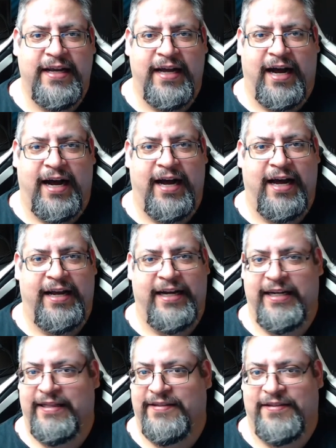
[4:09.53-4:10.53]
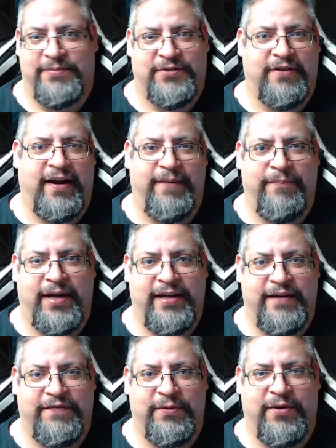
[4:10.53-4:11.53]
Hit the subscribe
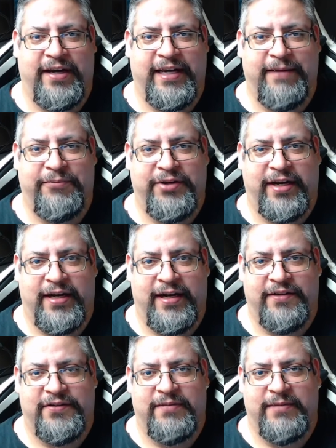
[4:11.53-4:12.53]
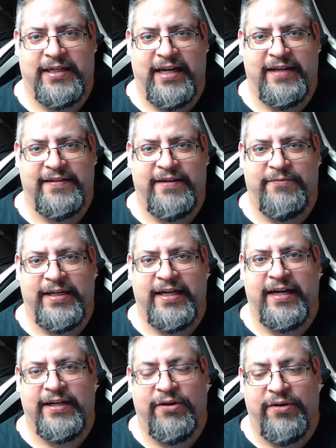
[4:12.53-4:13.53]
button if you want to keep checking out some of the content we
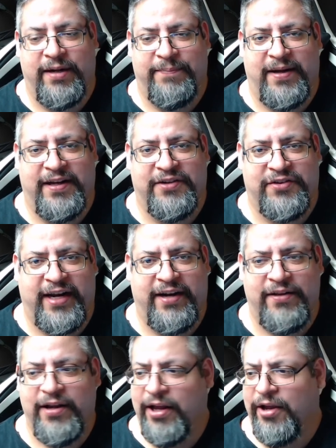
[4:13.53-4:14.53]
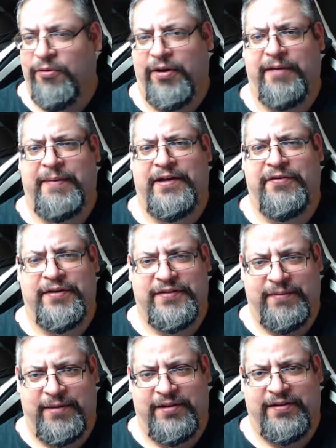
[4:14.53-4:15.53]
got going up on the channel. We're going to be doing
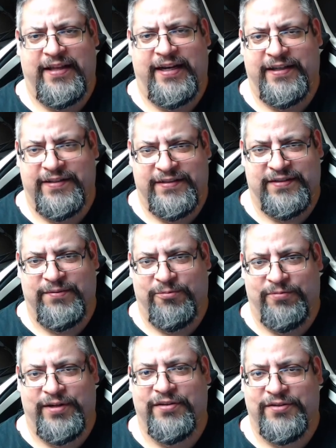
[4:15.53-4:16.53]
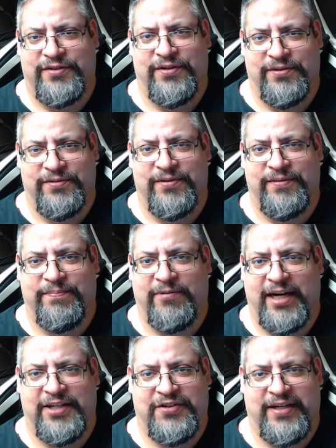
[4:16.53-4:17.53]
some other things real soon,
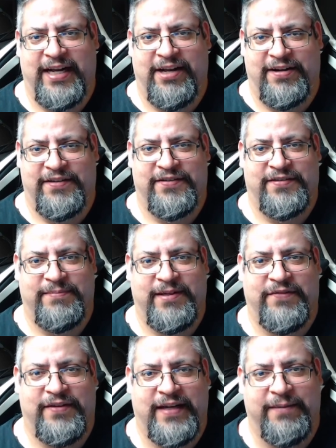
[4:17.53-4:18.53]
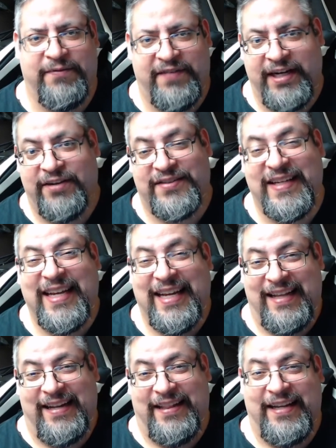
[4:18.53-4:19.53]
branching out into some different type of videos
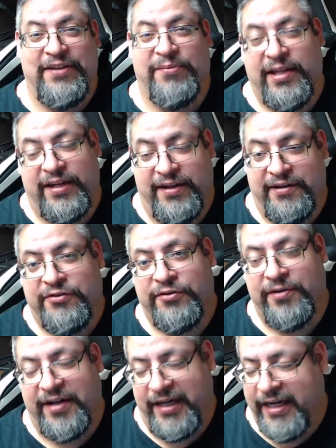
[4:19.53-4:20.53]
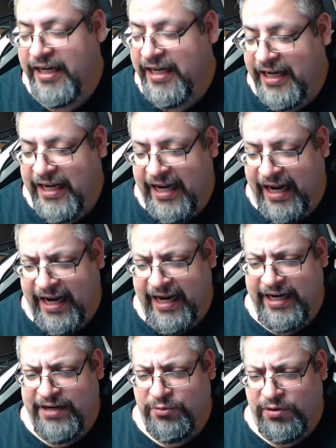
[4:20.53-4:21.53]
that I think you're really going to enjoy.
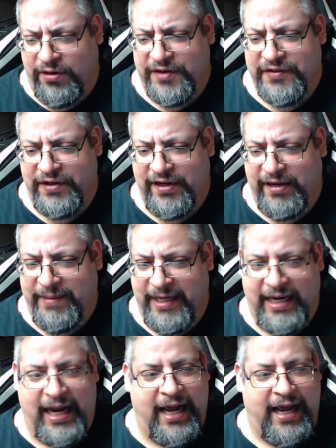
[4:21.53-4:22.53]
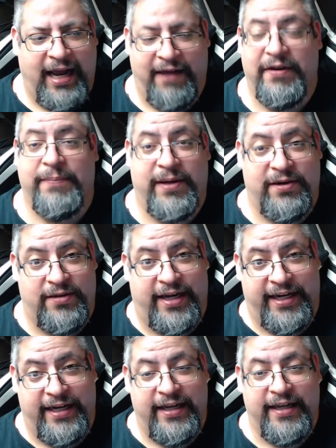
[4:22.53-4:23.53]
And we're also going to be having better
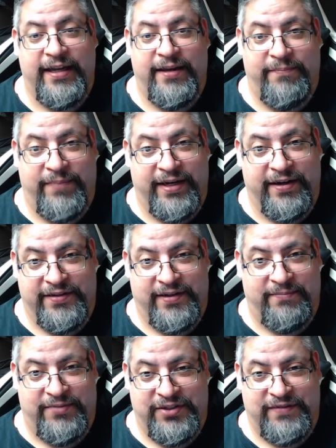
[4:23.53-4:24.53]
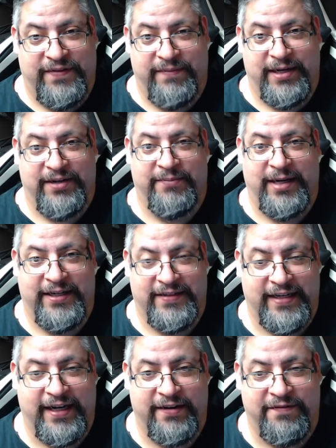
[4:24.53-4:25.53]
lighting, because I'm just filming under my
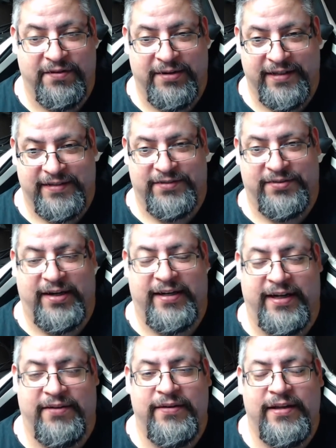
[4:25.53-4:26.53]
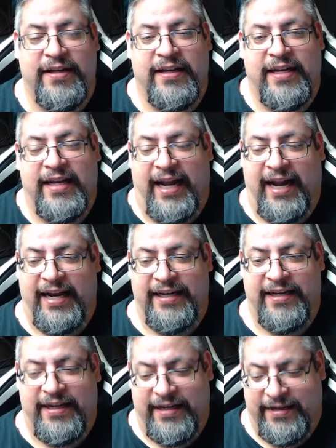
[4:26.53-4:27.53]
standard fluorescence right now.
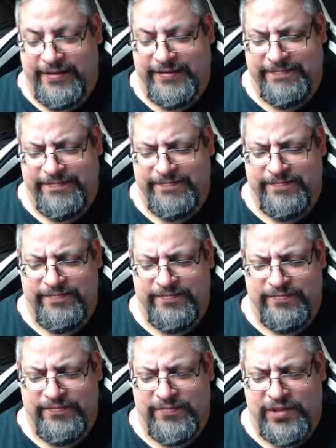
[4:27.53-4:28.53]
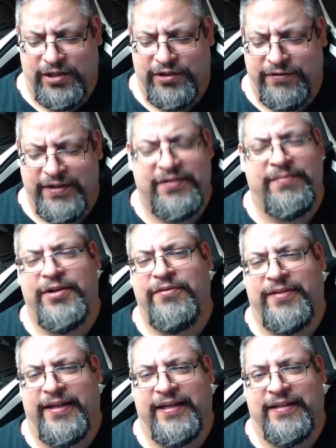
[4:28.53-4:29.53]
And doing some new
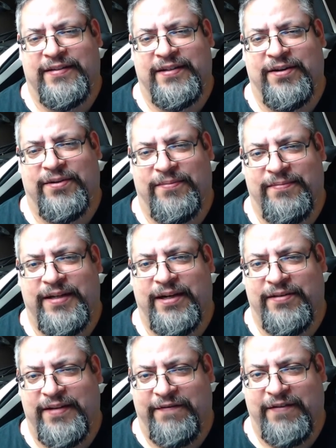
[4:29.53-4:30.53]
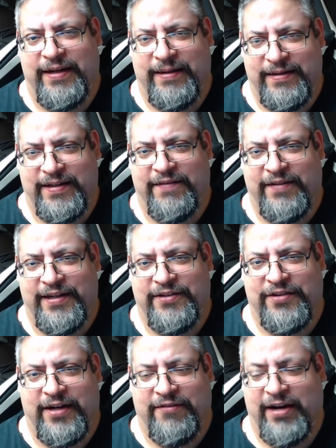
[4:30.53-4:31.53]
things. So, definitely
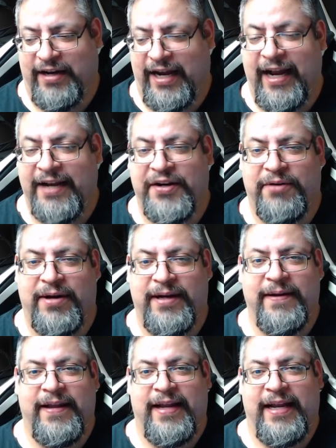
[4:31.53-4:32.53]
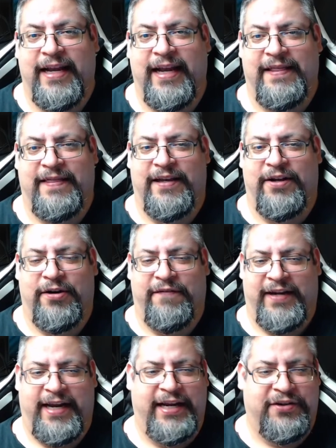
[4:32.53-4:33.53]
check around. And you know what? Hit the
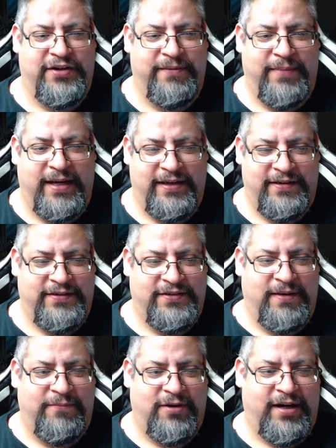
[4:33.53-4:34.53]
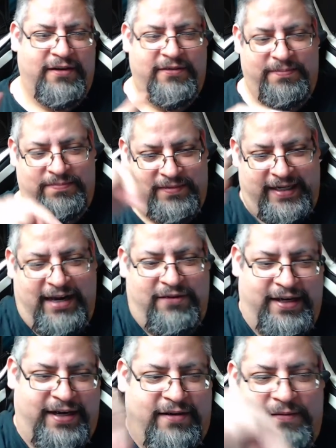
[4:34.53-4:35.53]
notification button somewhere
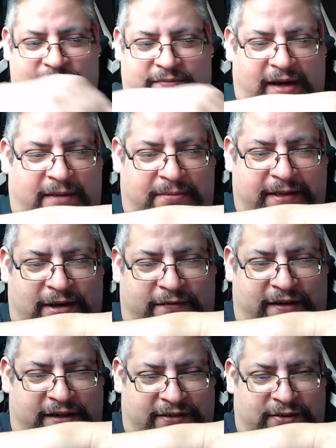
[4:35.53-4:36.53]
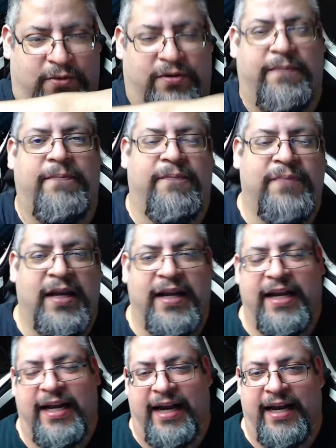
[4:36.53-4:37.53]
down there, probably over in this corner.
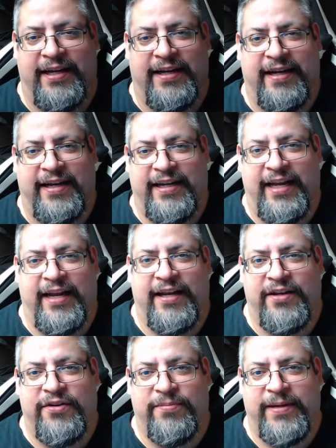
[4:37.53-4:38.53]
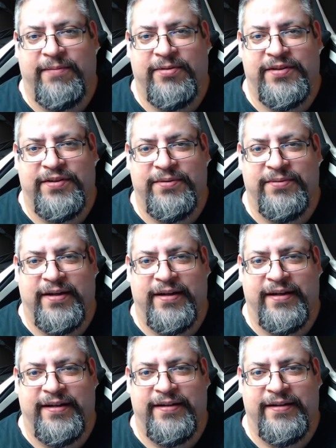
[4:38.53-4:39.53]
And yeah, you'll be able
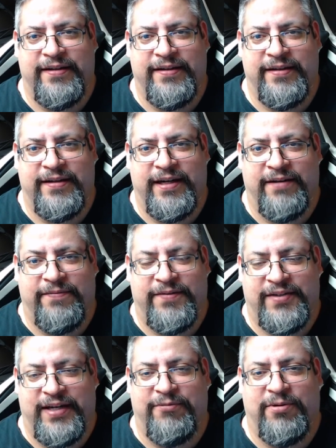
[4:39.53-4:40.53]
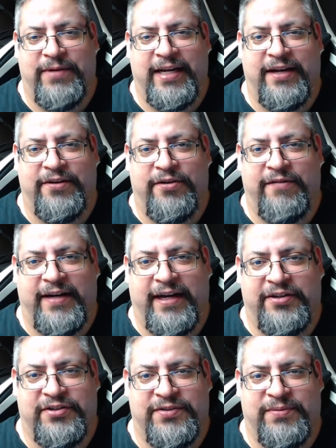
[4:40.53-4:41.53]
to, see when we get
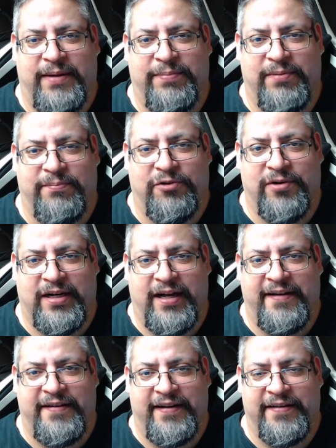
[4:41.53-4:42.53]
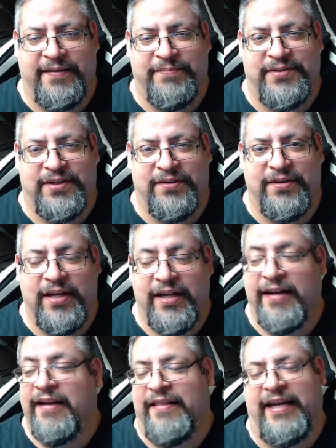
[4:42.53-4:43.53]
notifications when I put more content up. So
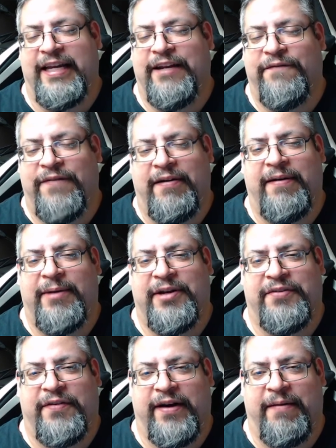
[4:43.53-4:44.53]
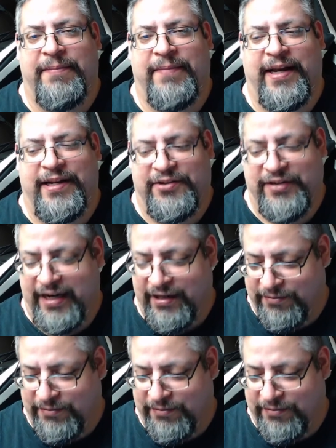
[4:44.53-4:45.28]
thank you very much for coming by the channel.